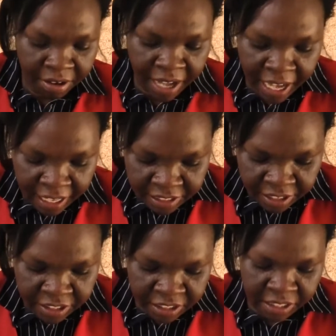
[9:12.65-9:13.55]

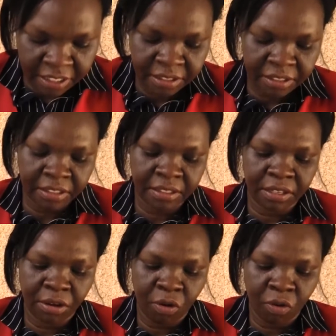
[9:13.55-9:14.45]
characteristics
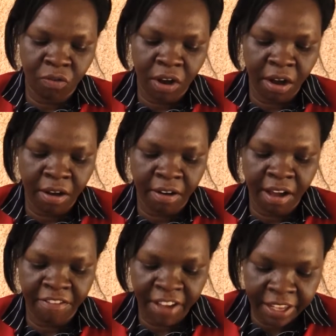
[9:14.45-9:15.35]
of
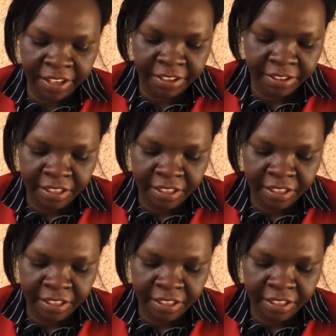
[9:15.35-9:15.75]
a vine